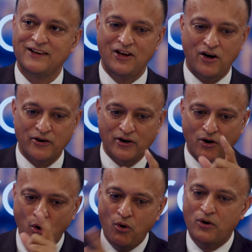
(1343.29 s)
on
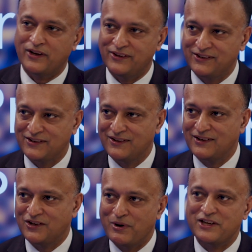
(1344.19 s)
August
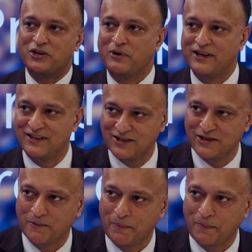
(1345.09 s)
2022.